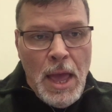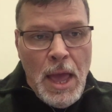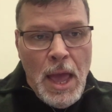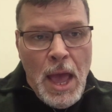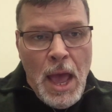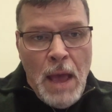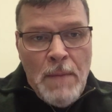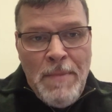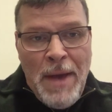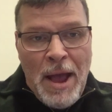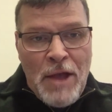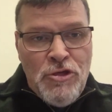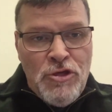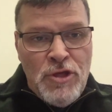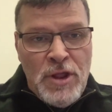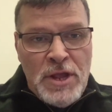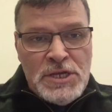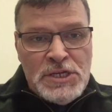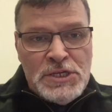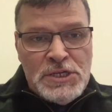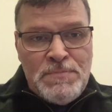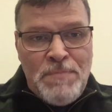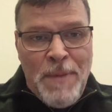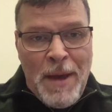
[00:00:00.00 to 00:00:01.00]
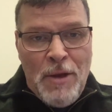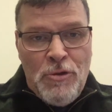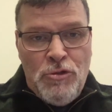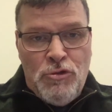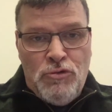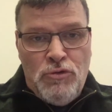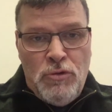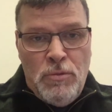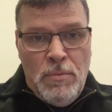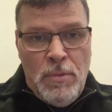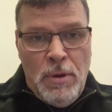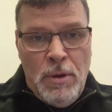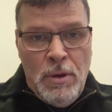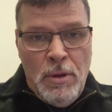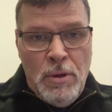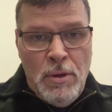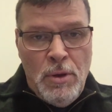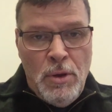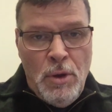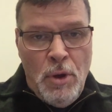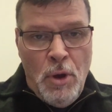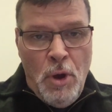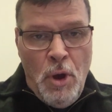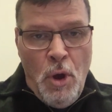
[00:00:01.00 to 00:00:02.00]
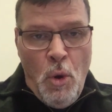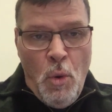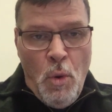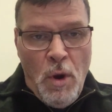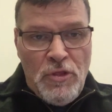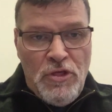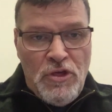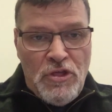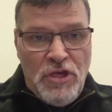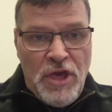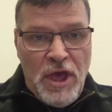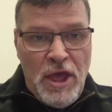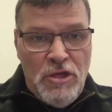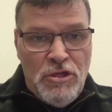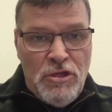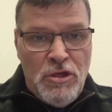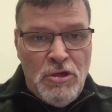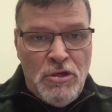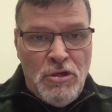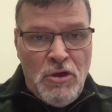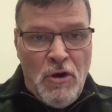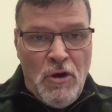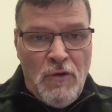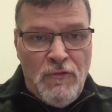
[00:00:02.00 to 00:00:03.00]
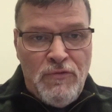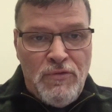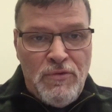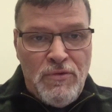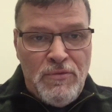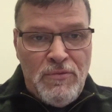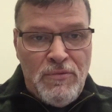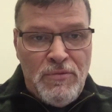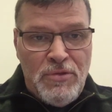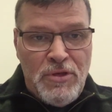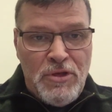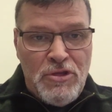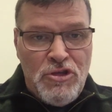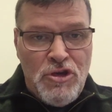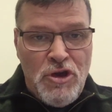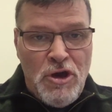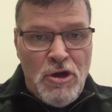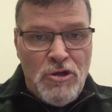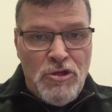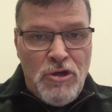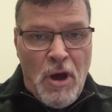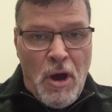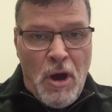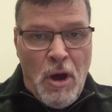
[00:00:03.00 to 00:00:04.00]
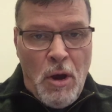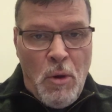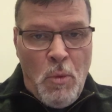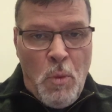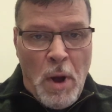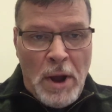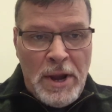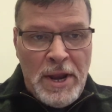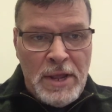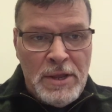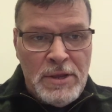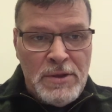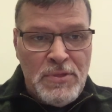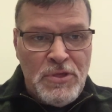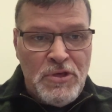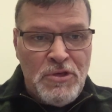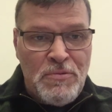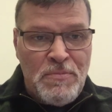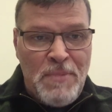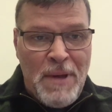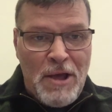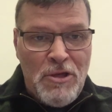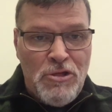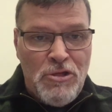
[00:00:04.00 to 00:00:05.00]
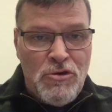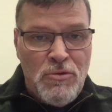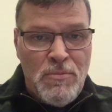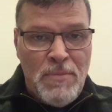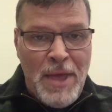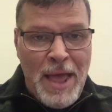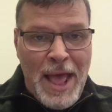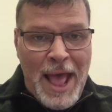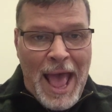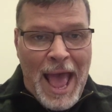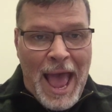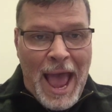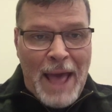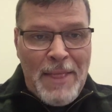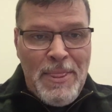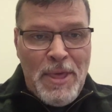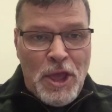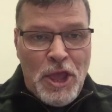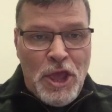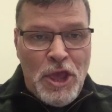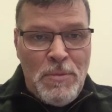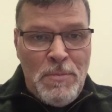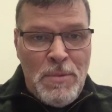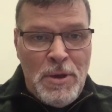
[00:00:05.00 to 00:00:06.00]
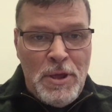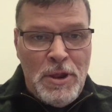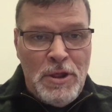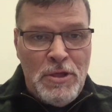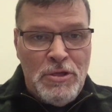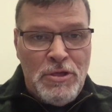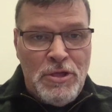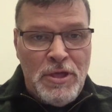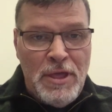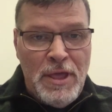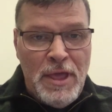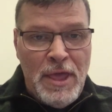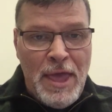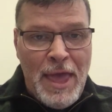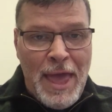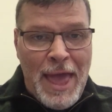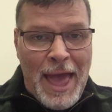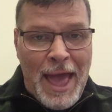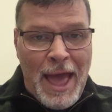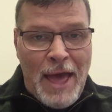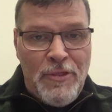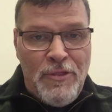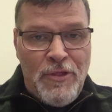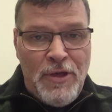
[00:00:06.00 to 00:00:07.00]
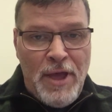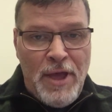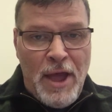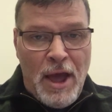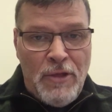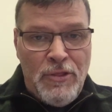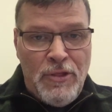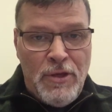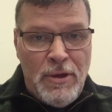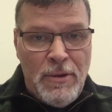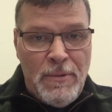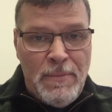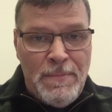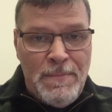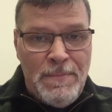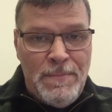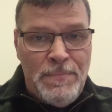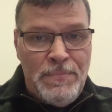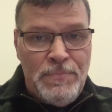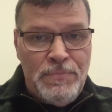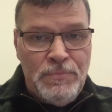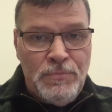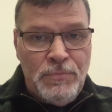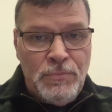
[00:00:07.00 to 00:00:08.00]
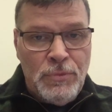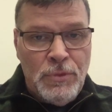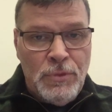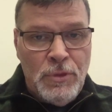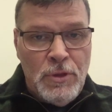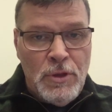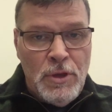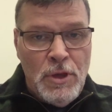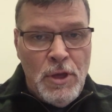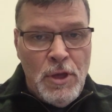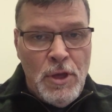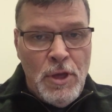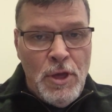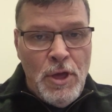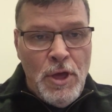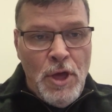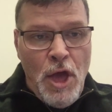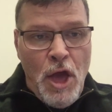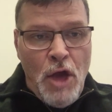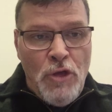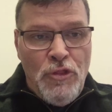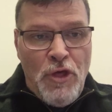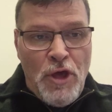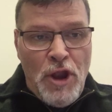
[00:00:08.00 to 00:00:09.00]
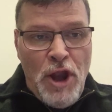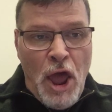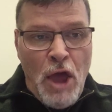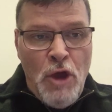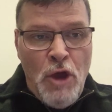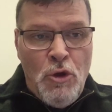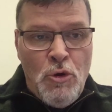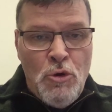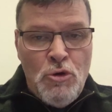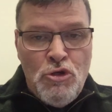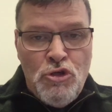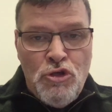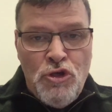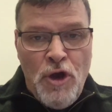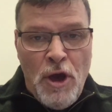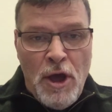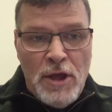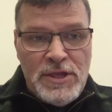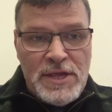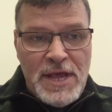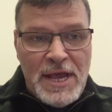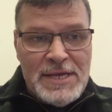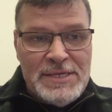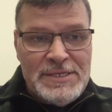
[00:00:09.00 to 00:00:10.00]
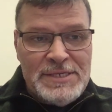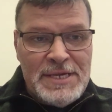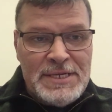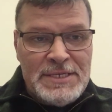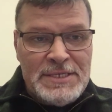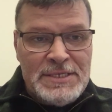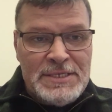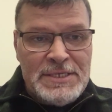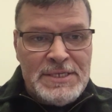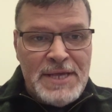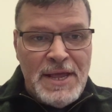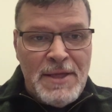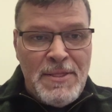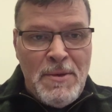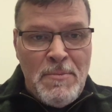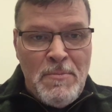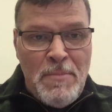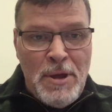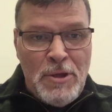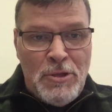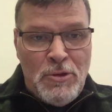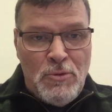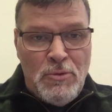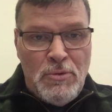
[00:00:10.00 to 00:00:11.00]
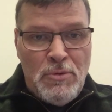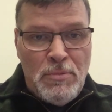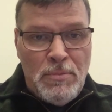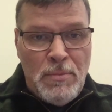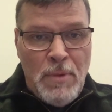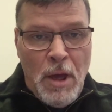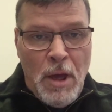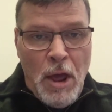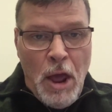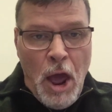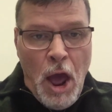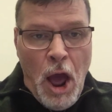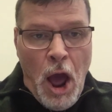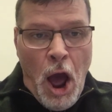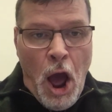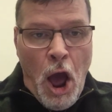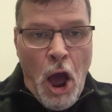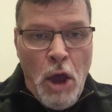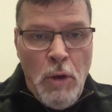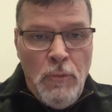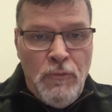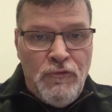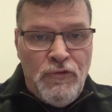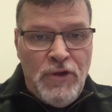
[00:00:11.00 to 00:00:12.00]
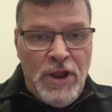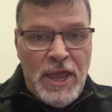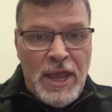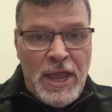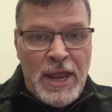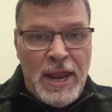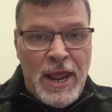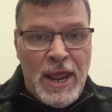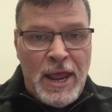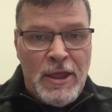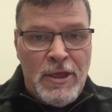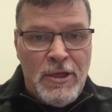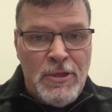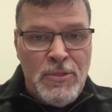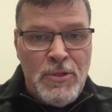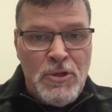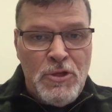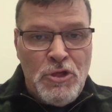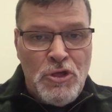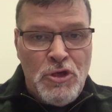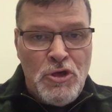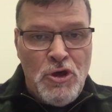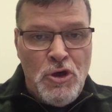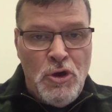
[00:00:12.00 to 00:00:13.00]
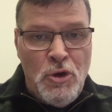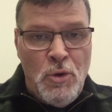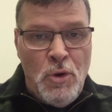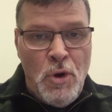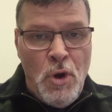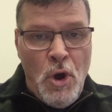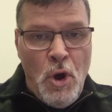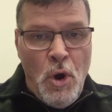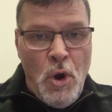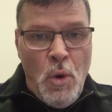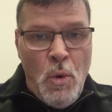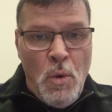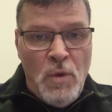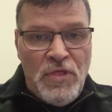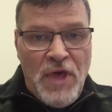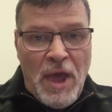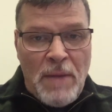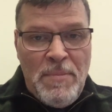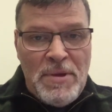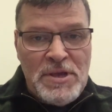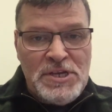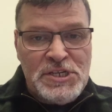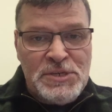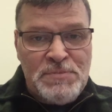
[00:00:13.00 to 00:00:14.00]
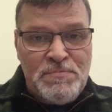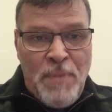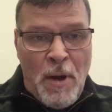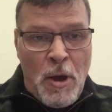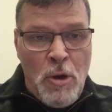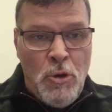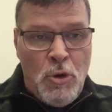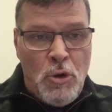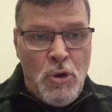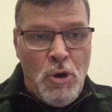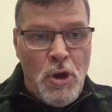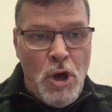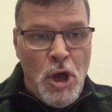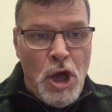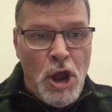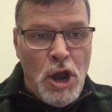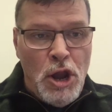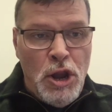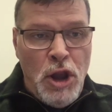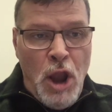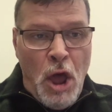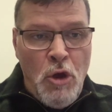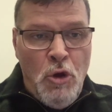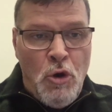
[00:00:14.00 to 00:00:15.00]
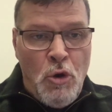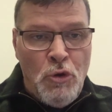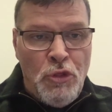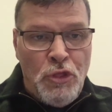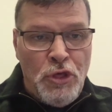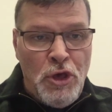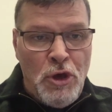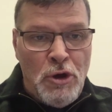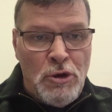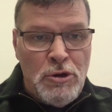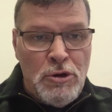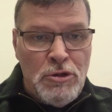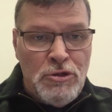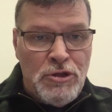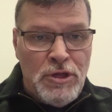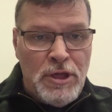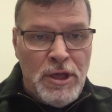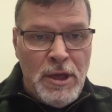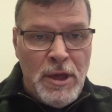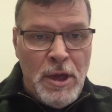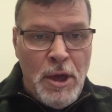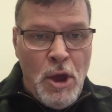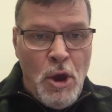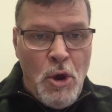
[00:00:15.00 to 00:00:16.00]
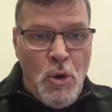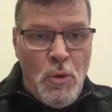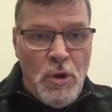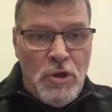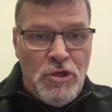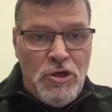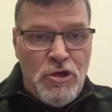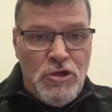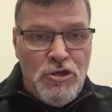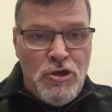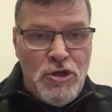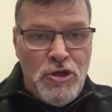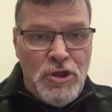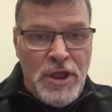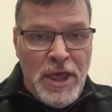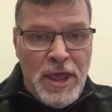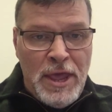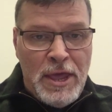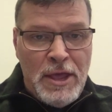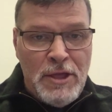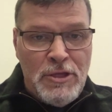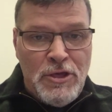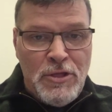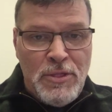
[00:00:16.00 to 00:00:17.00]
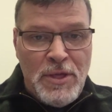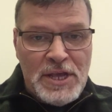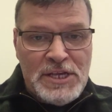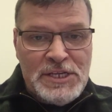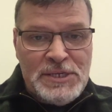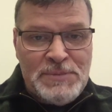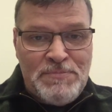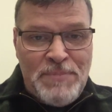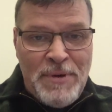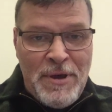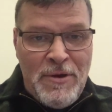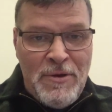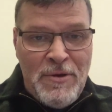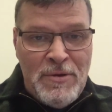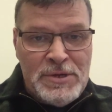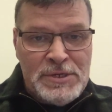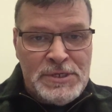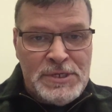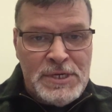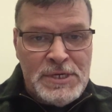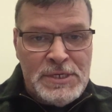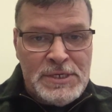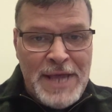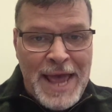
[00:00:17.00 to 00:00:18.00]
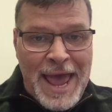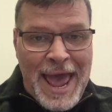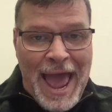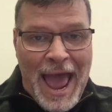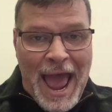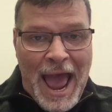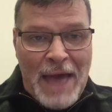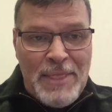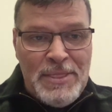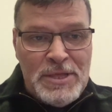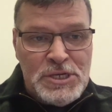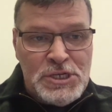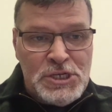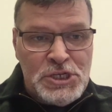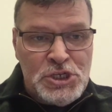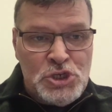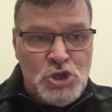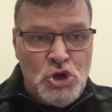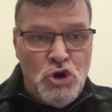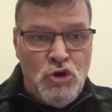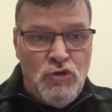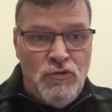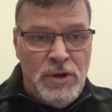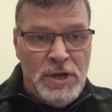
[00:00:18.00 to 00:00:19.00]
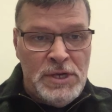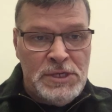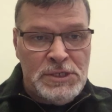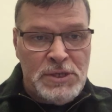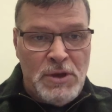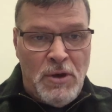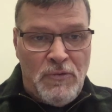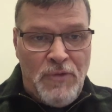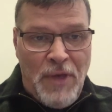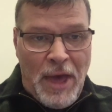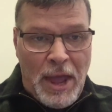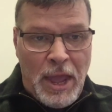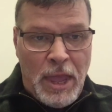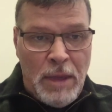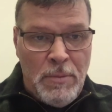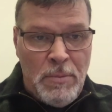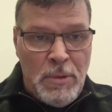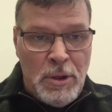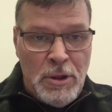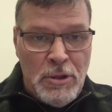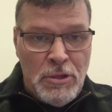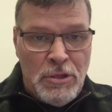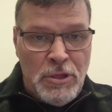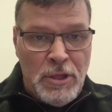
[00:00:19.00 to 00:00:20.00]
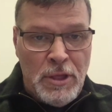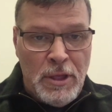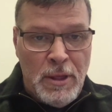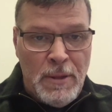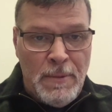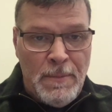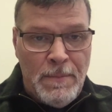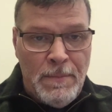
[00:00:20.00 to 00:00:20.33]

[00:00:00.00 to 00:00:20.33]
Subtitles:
Imagine a spectrum where the teachers of the church are at one end of the spectrum and the community at the other. The local church exists in the middle, hopefully connecting the two with a bespoke local theology which is unique to the experiences and the stories of that community.